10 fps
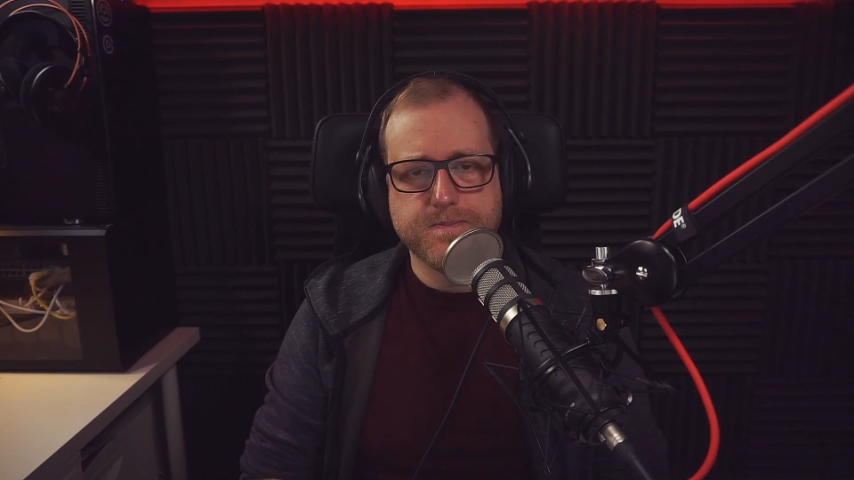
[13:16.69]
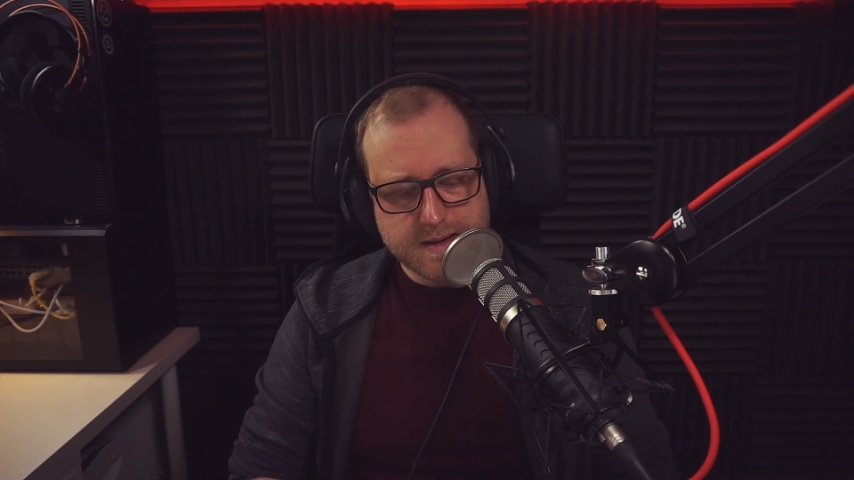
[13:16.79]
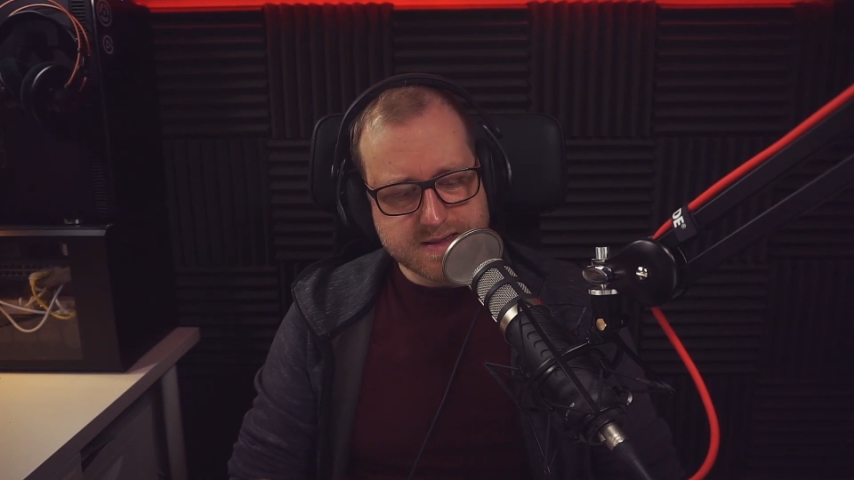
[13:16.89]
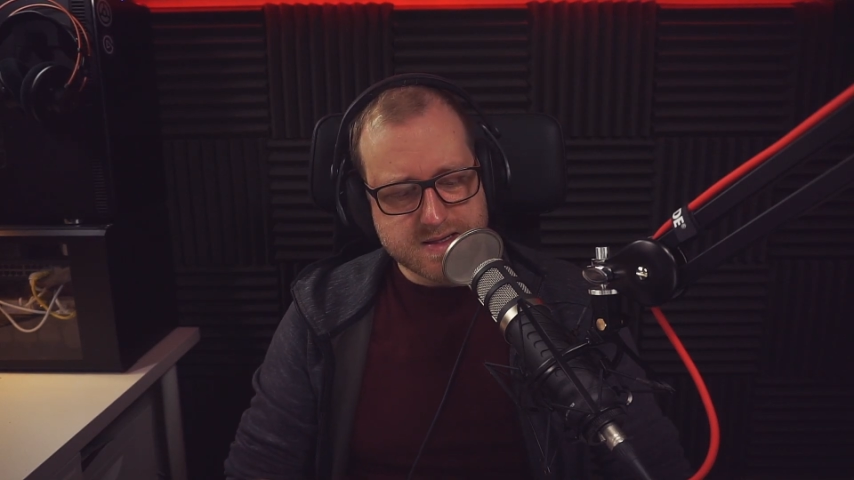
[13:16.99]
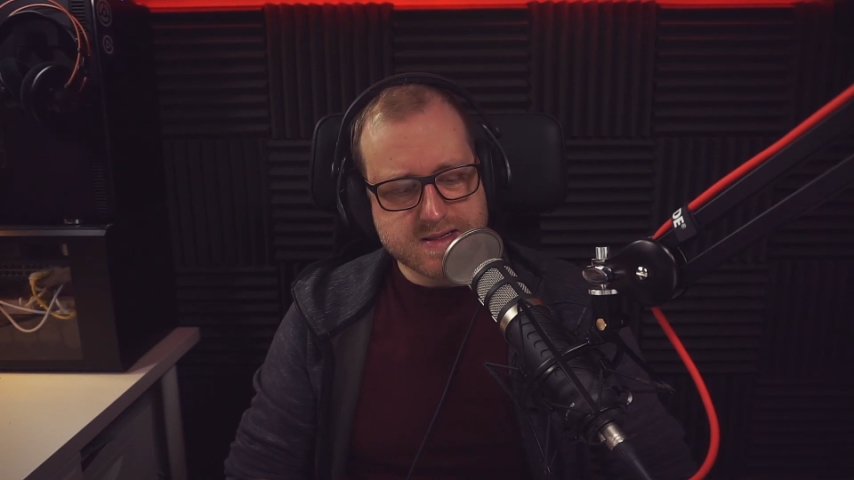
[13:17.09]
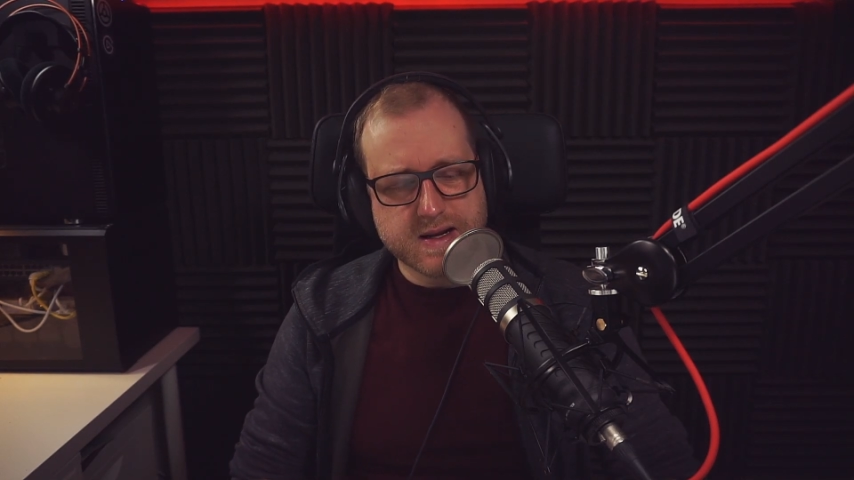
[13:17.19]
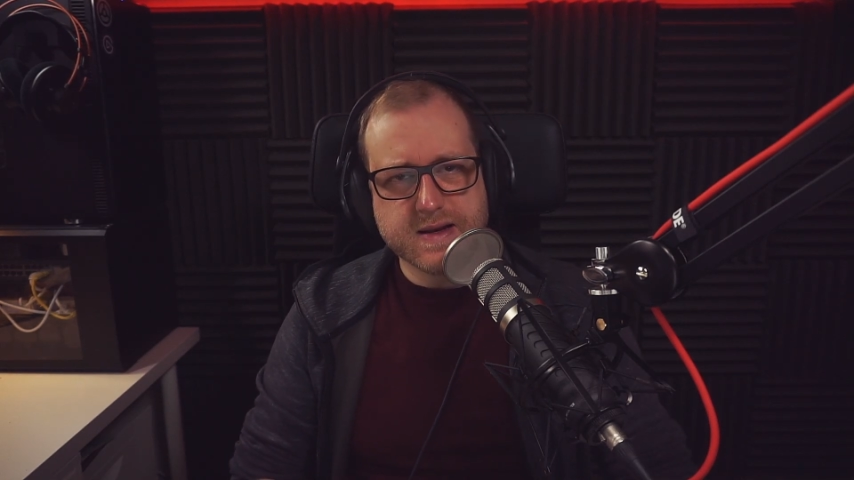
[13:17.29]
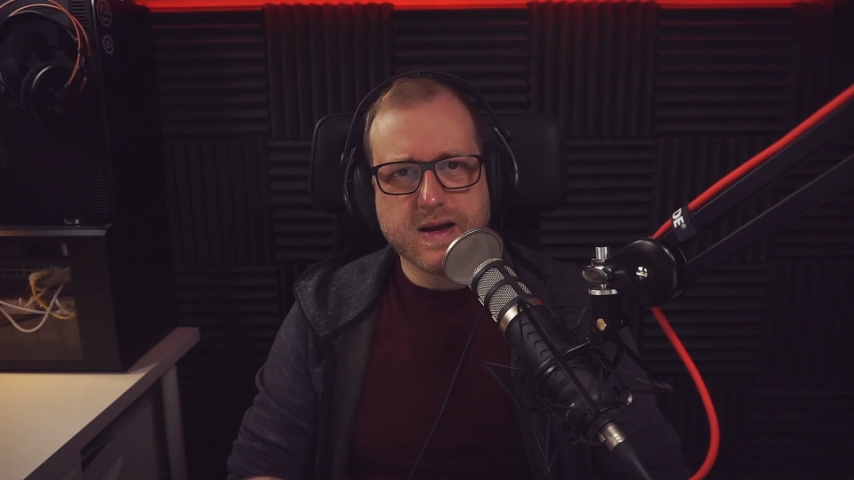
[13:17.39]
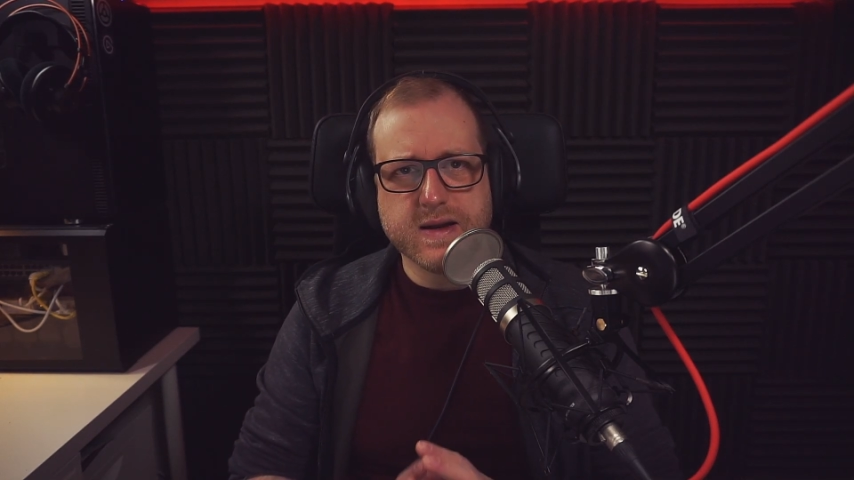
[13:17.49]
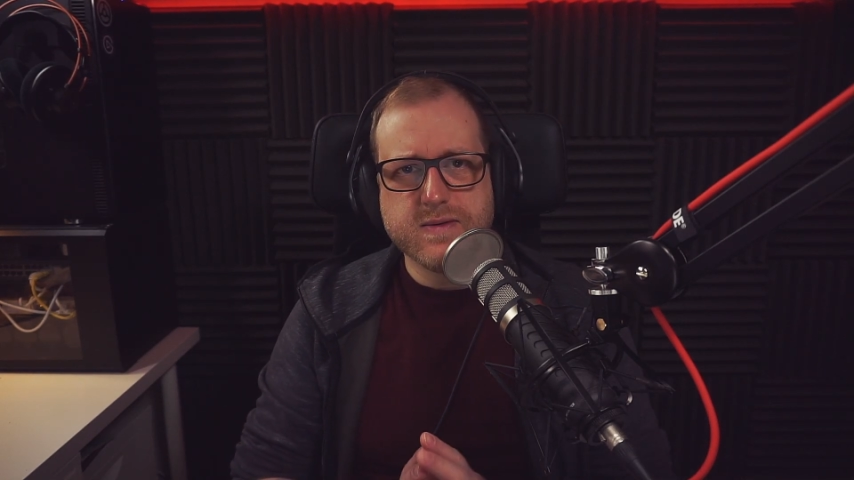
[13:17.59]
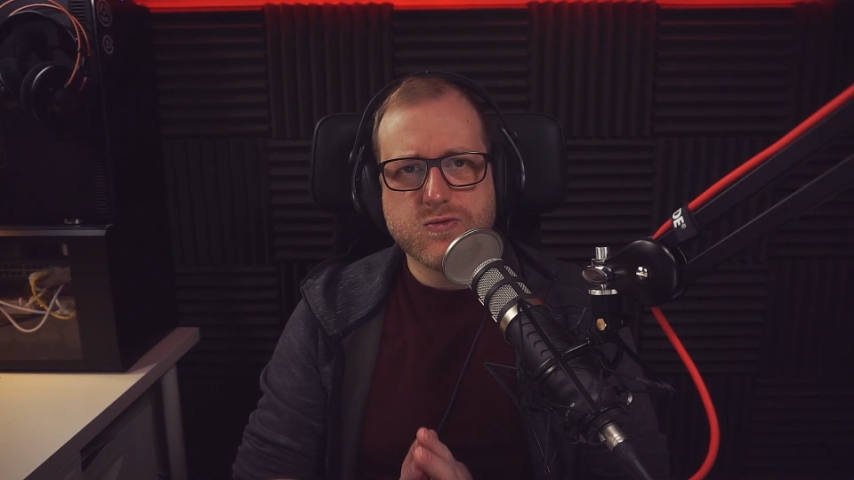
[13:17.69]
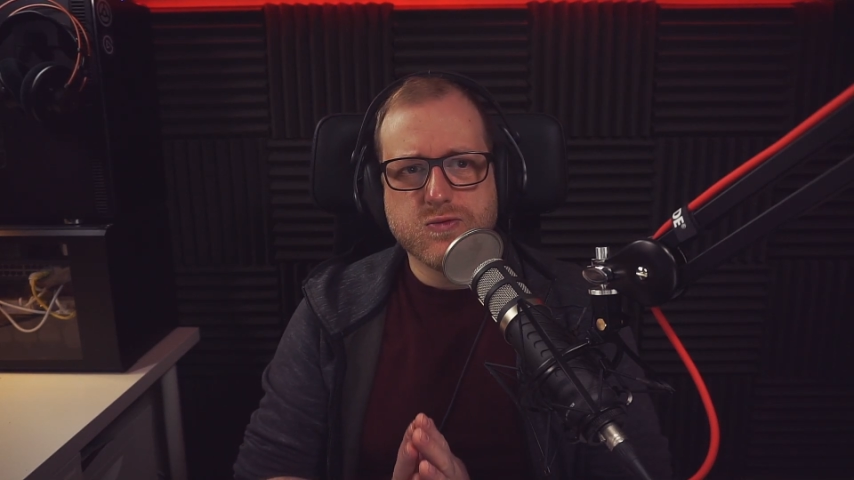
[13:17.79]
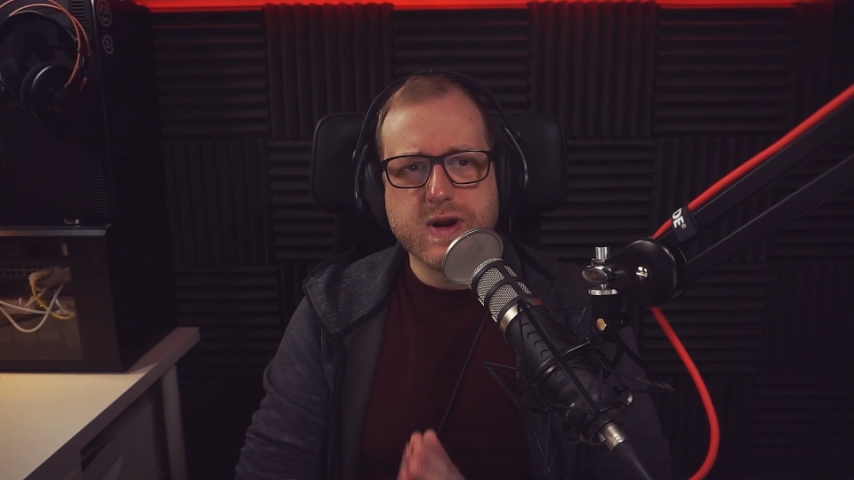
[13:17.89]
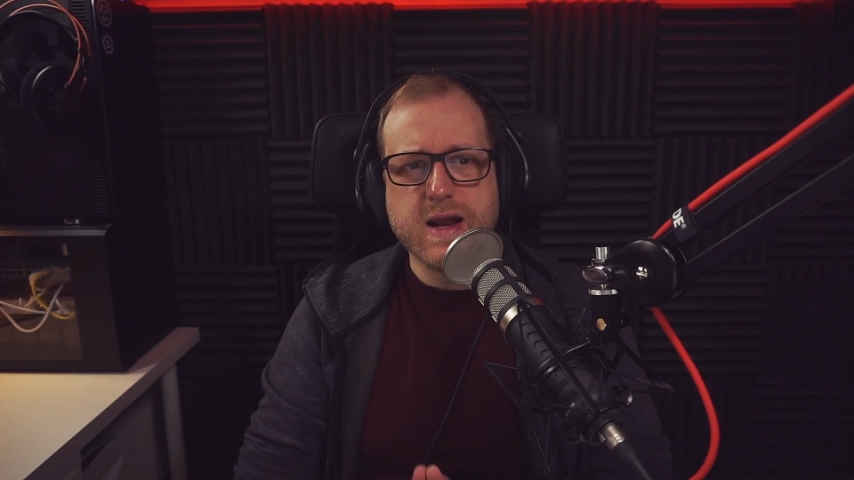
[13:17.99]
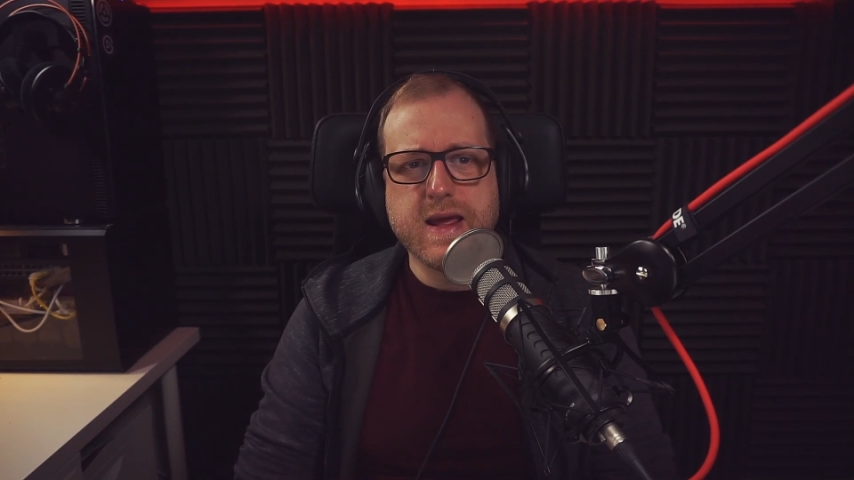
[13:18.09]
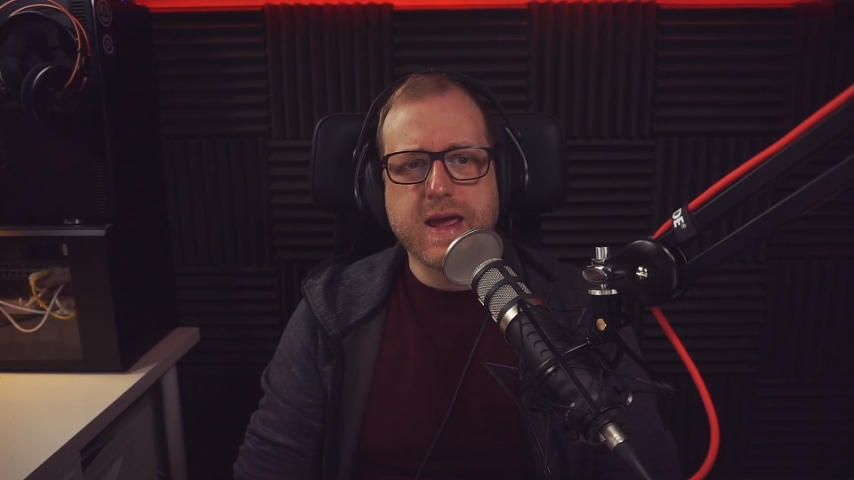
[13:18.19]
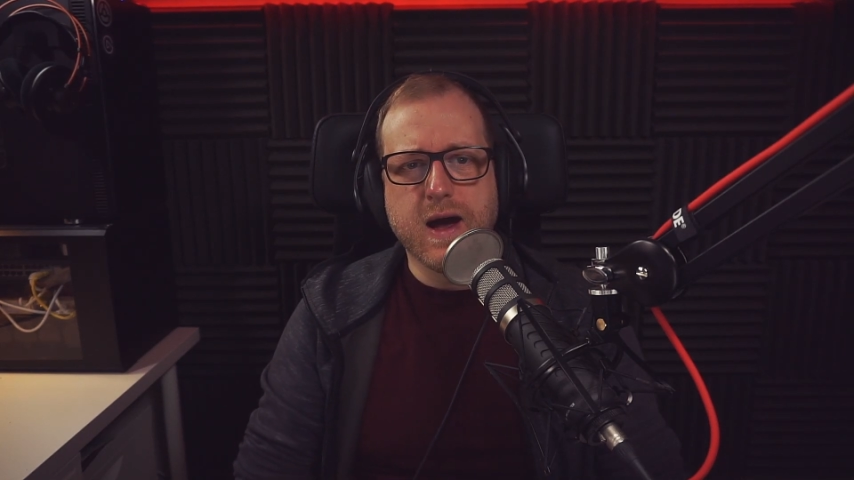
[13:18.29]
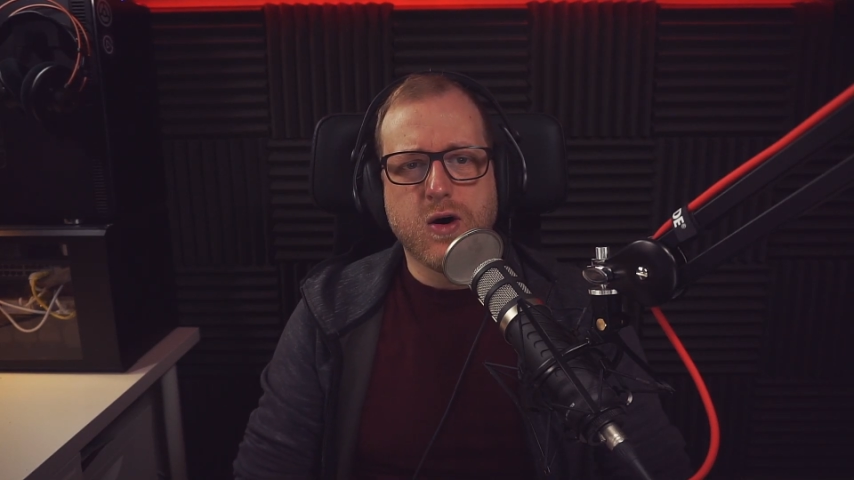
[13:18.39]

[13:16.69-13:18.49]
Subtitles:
As I said, I didn't really get